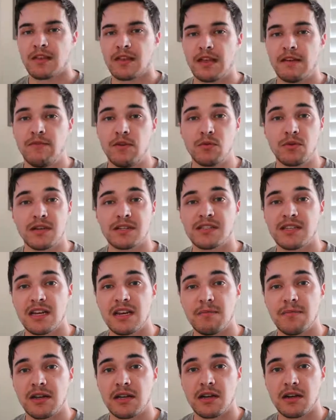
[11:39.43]
If you wanna set
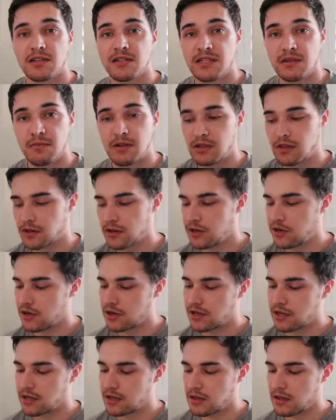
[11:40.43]
up a custom alert,
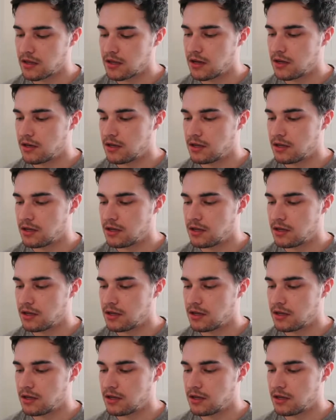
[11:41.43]
you're gonna click on